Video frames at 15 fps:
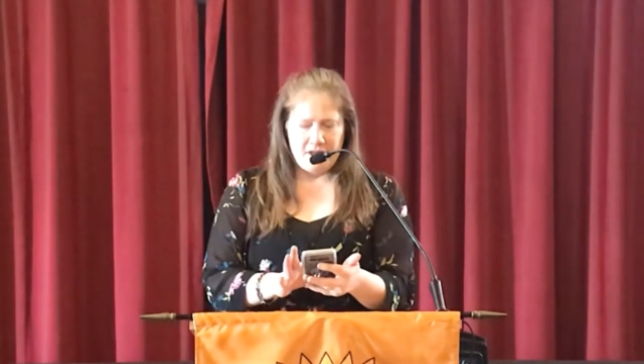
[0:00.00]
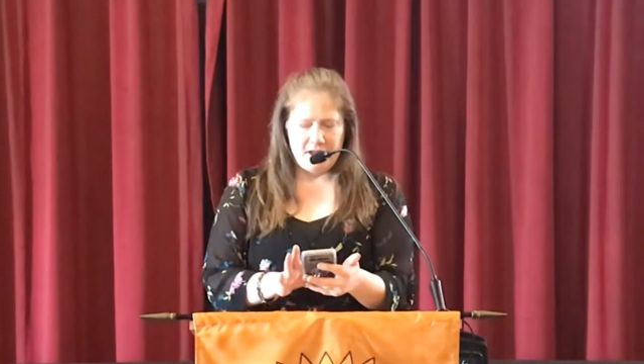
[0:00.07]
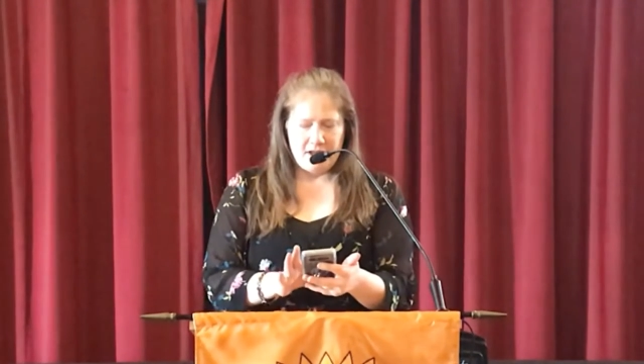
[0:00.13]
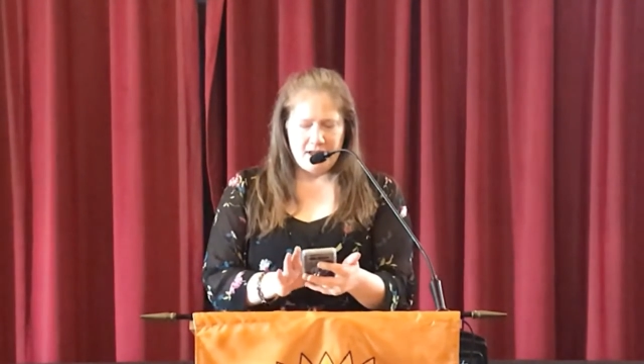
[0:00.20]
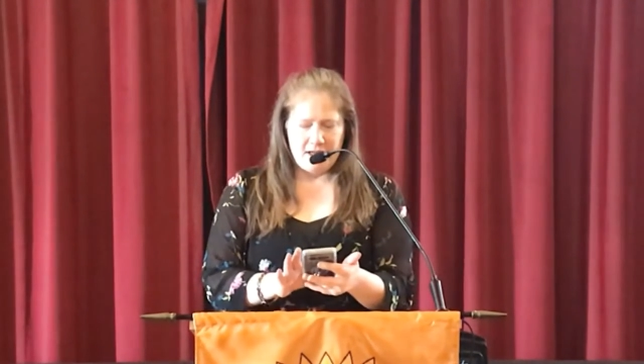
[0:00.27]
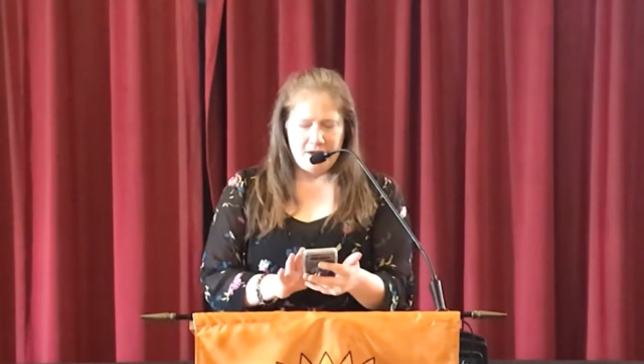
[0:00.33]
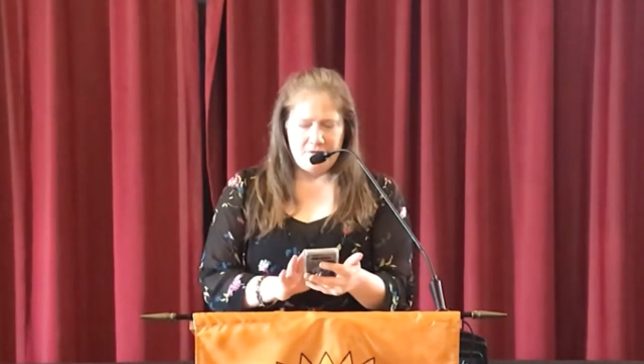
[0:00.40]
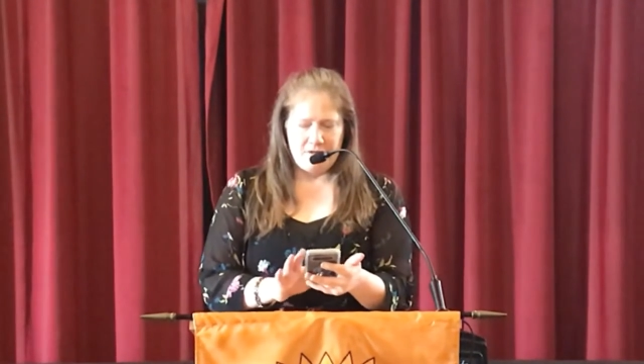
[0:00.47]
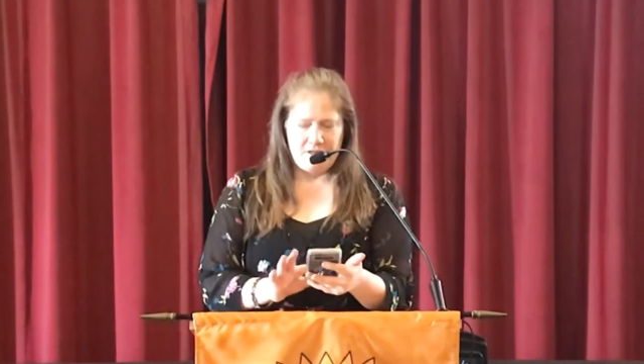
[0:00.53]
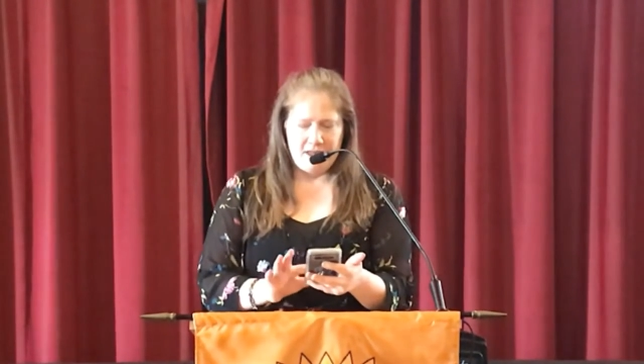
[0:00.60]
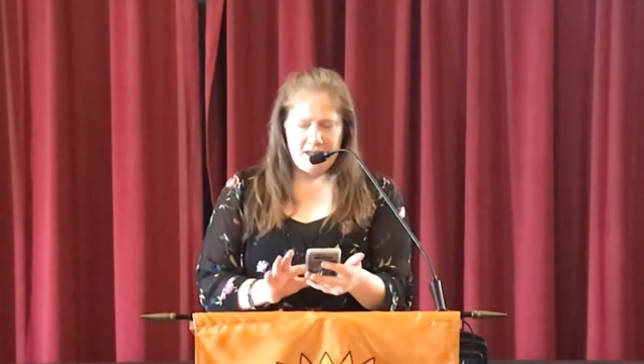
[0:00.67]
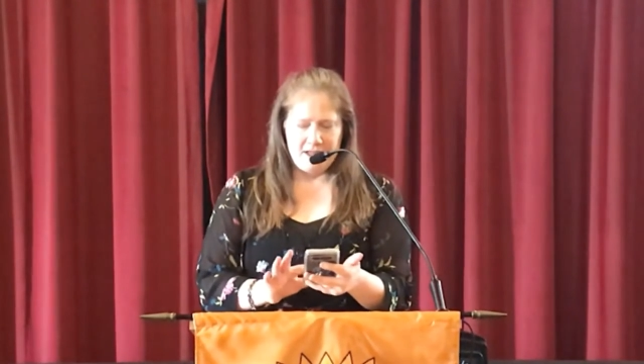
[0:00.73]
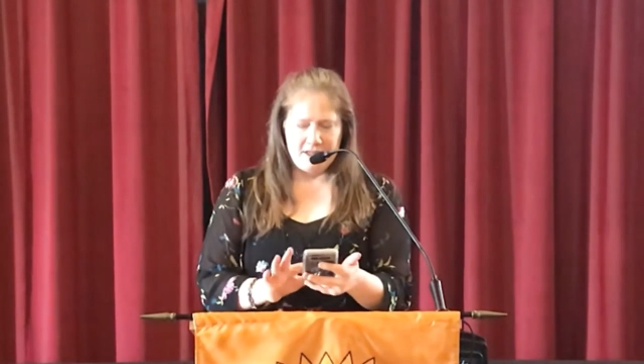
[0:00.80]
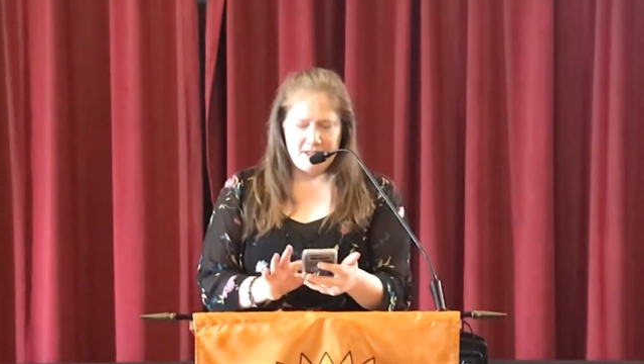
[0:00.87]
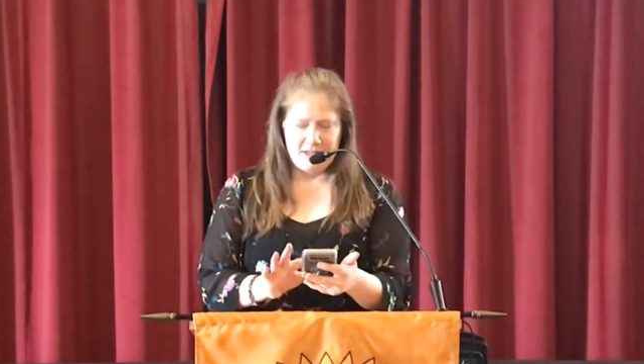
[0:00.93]
the kind of
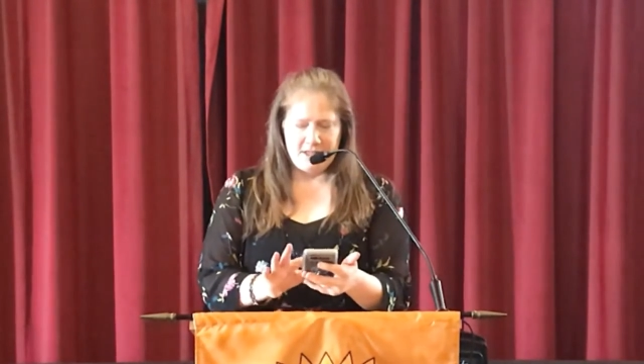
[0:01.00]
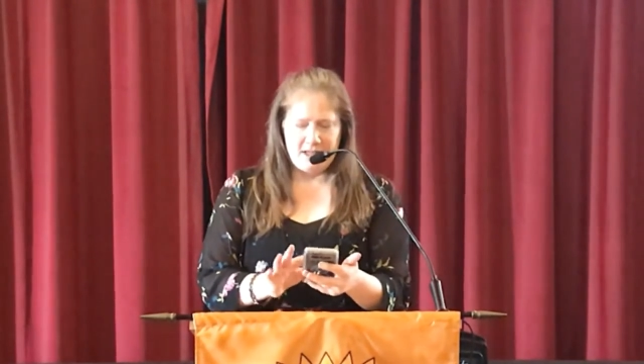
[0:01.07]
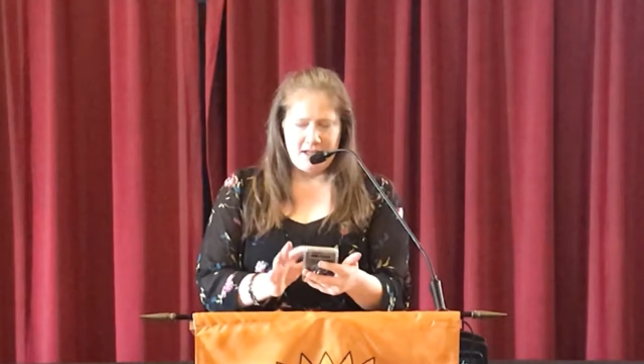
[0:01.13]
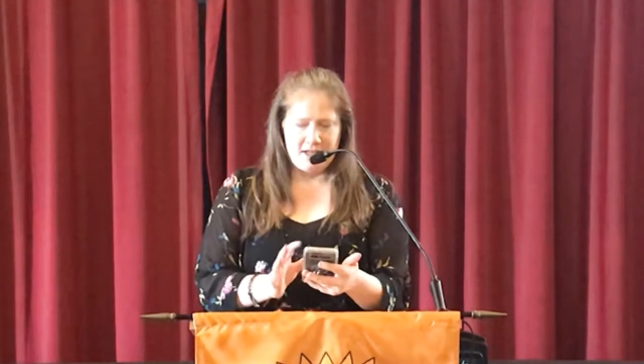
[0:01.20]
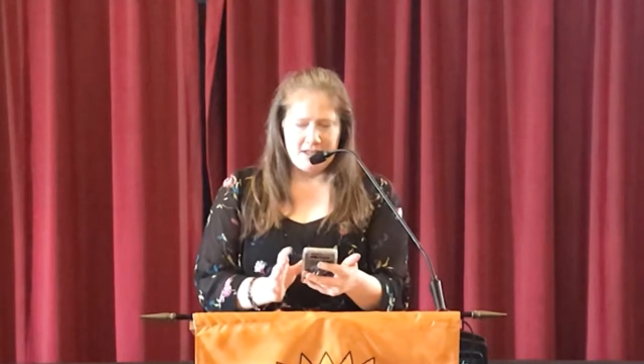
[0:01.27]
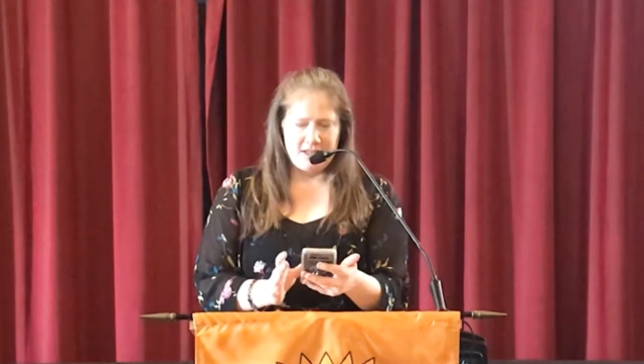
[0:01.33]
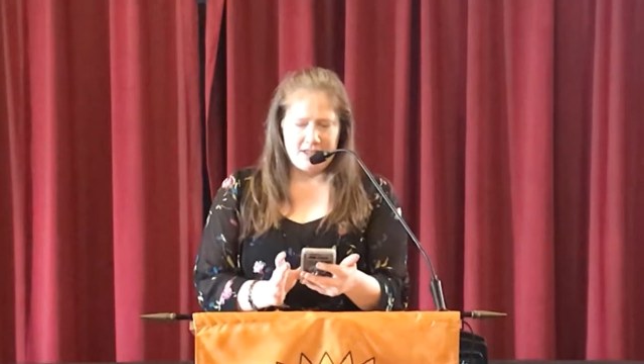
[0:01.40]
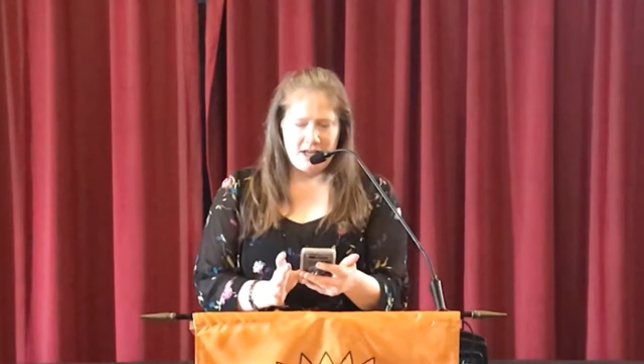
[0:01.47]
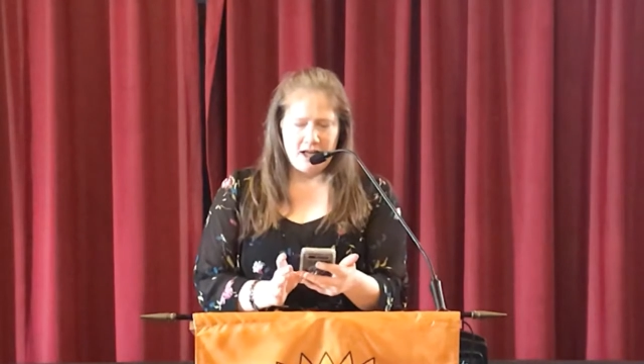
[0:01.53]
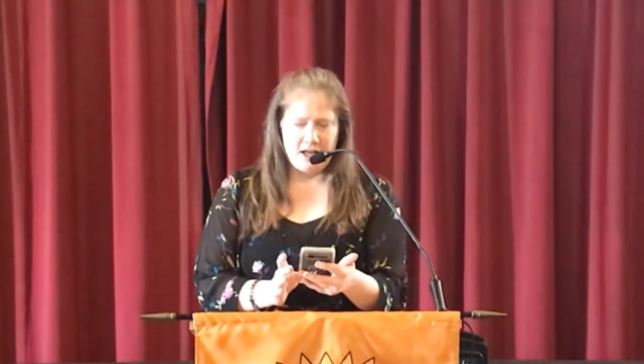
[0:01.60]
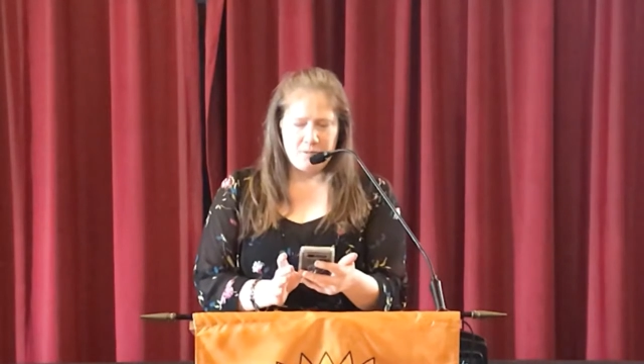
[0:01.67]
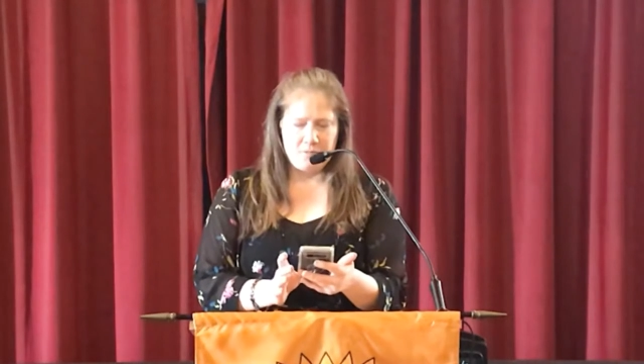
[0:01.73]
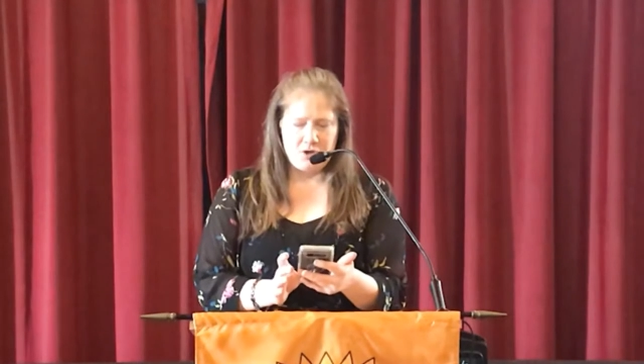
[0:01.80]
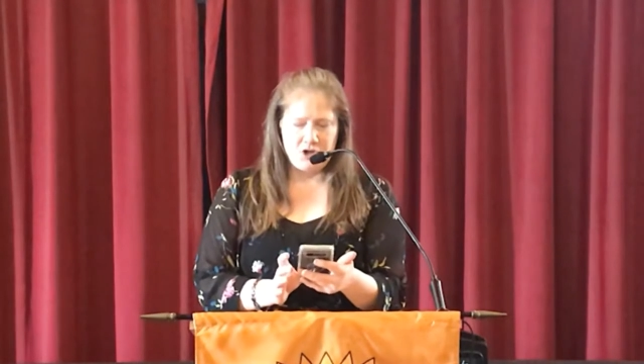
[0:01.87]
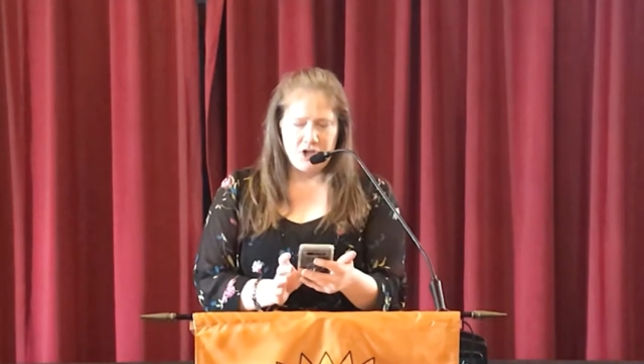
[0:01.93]
things that
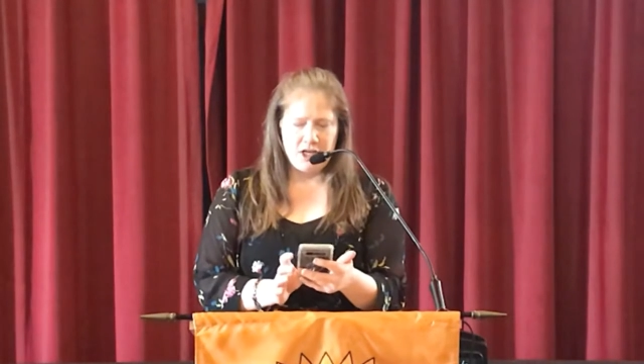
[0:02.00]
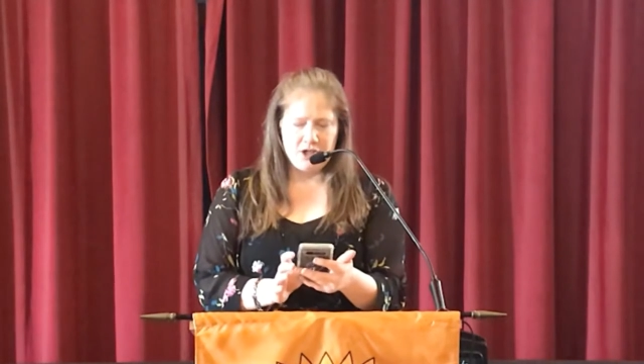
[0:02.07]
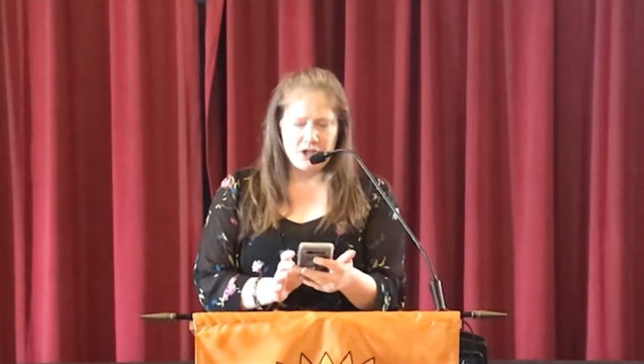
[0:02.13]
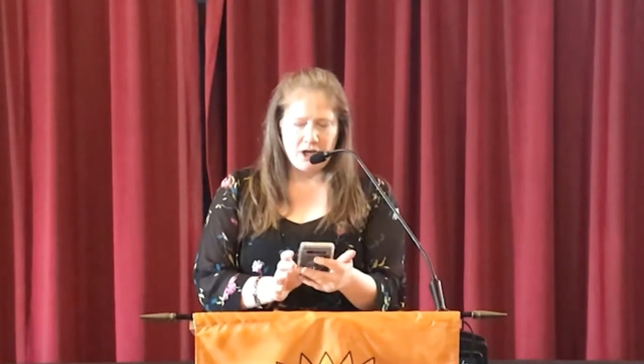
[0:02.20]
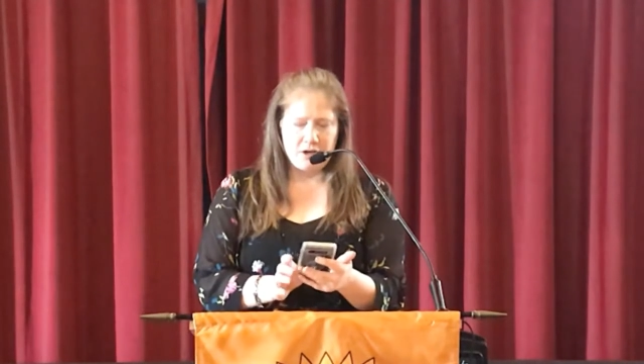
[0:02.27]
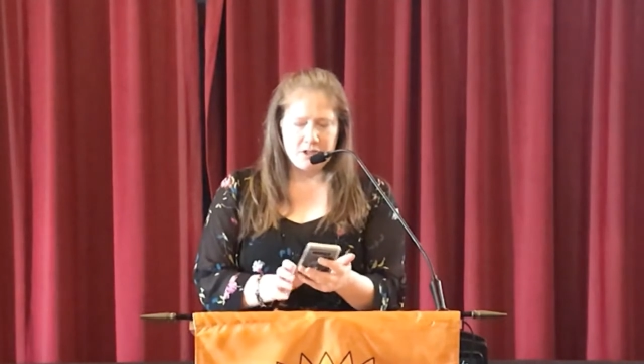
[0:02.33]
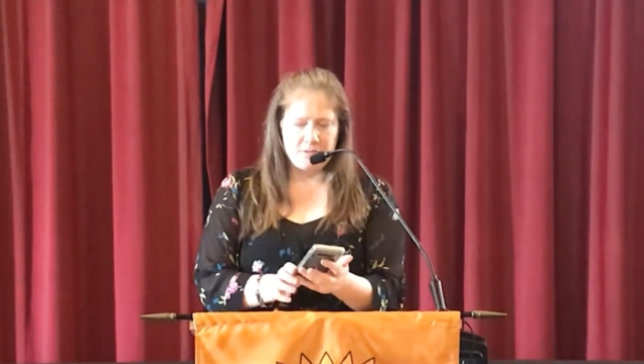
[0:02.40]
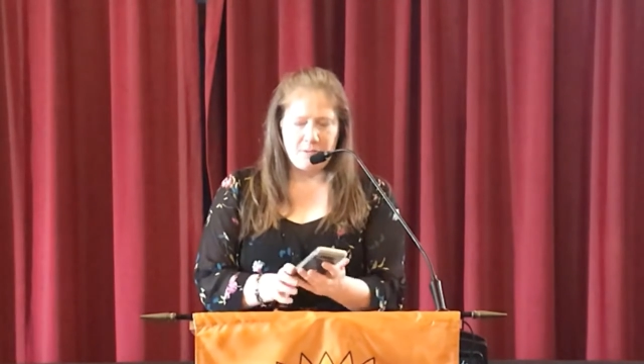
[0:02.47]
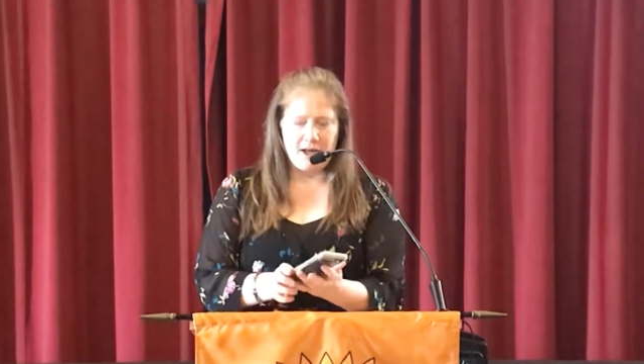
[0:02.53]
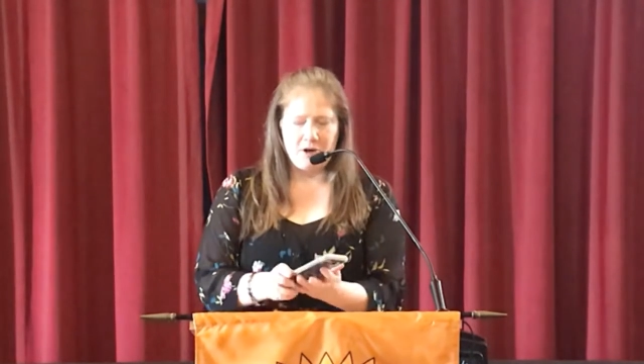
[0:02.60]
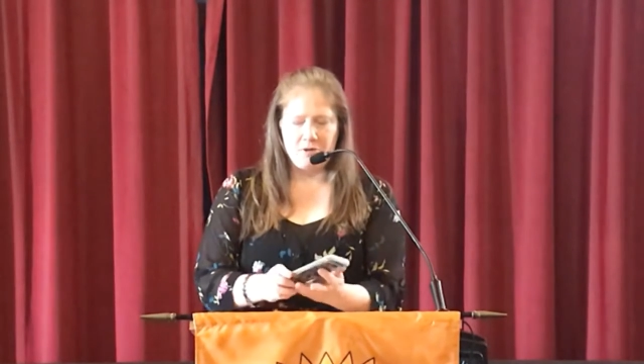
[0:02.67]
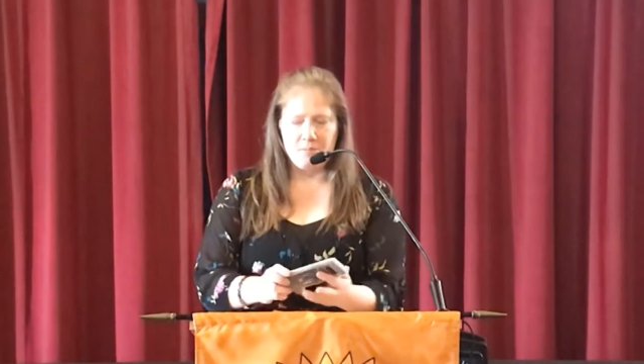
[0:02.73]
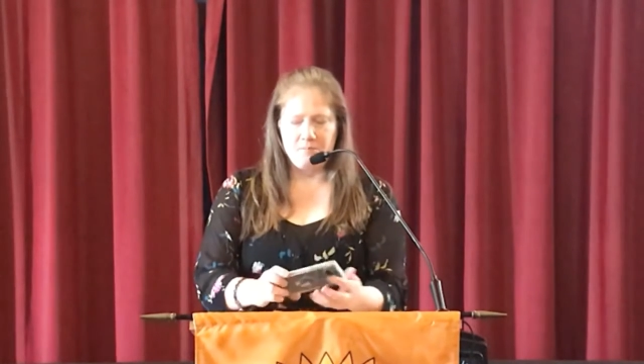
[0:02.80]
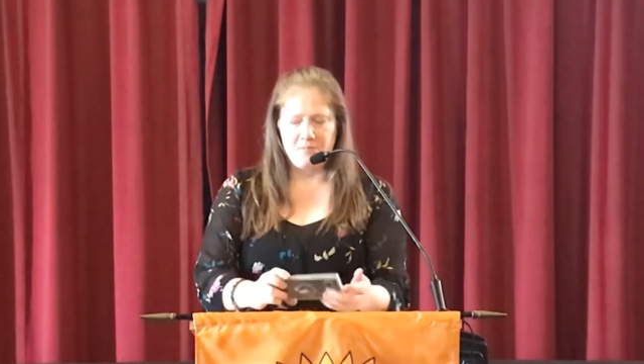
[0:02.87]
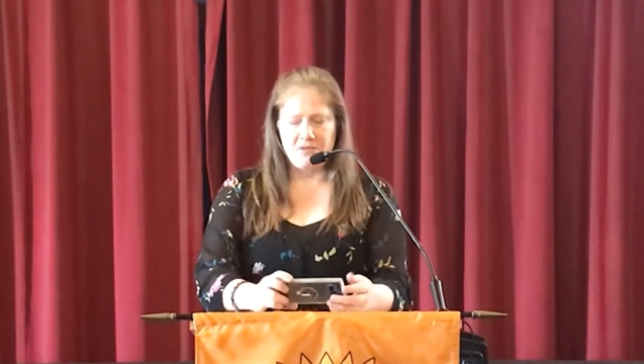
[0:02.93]
she talked
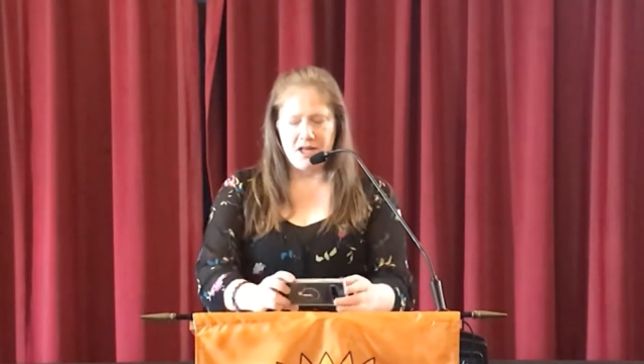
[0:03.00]
about,